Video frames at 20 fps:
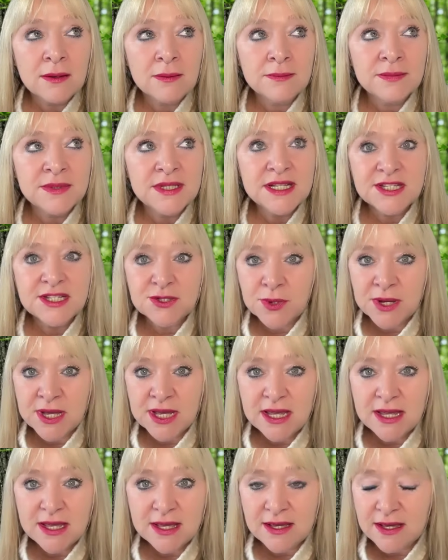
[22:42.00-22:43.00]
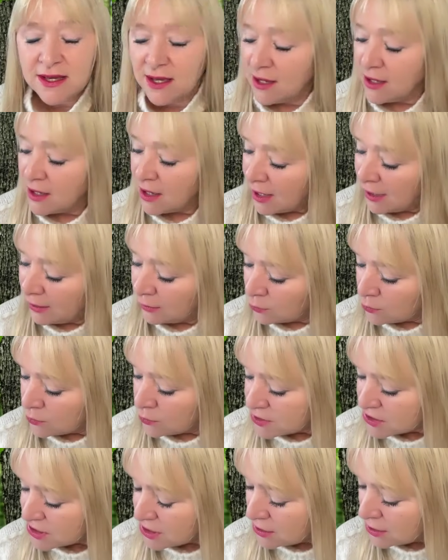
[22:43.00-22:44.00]
this week, and
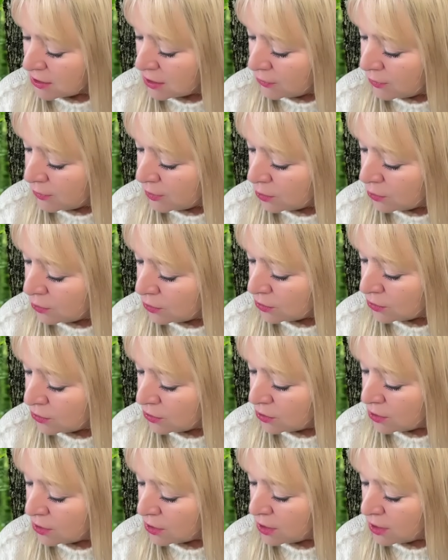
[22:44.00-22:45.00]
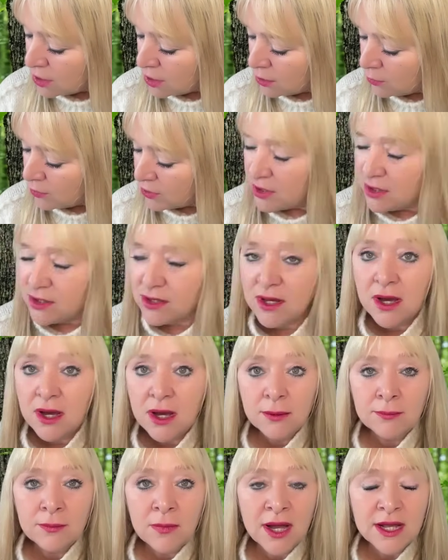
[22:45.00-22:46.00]
also going on with
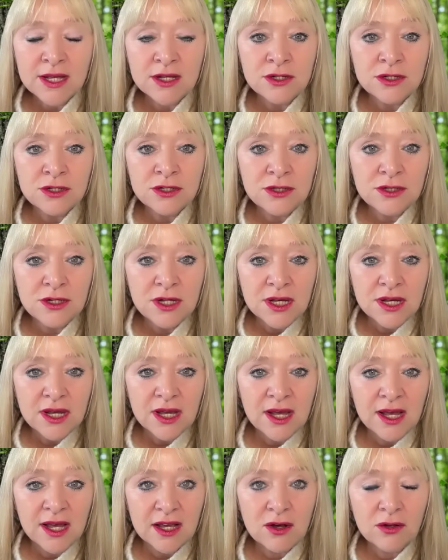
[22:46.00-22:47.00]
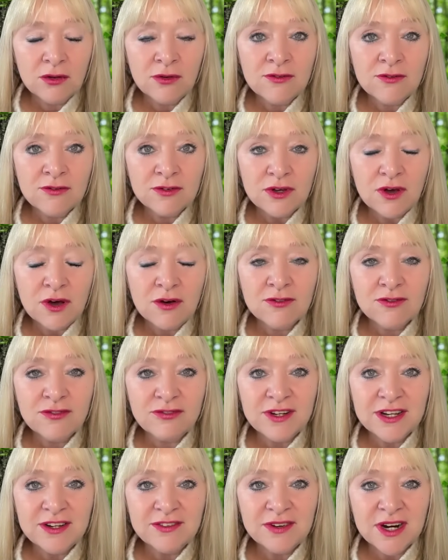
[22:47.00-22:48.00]
Michael at
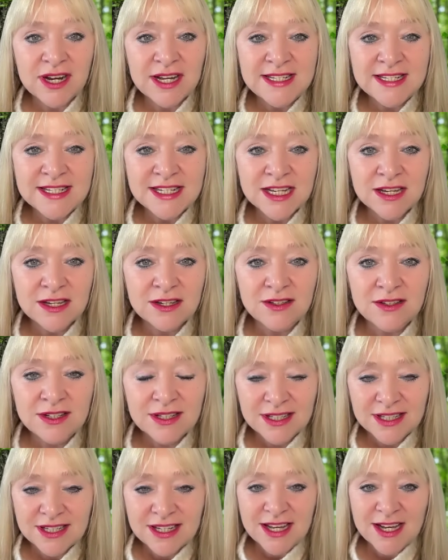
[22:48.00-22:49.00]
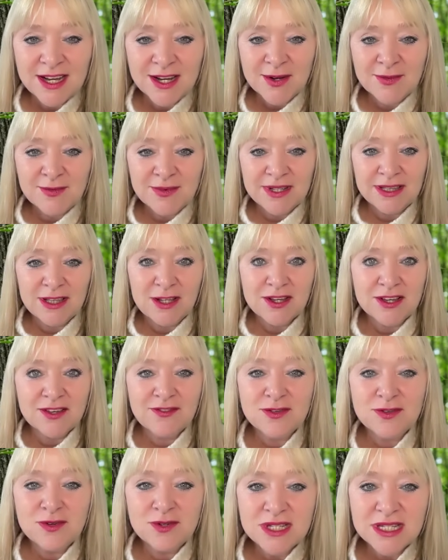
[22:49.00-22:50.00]
Conflict Radio. Looking
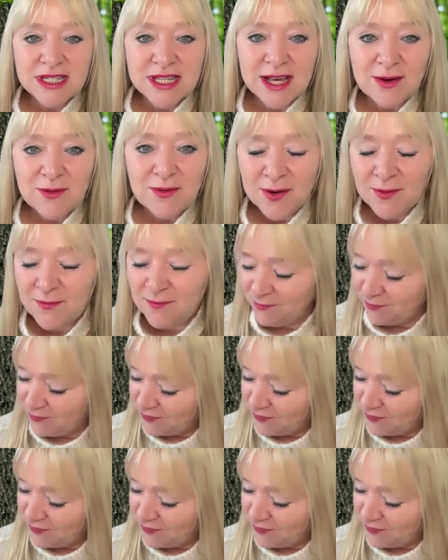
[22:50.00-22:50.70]
forward to that one.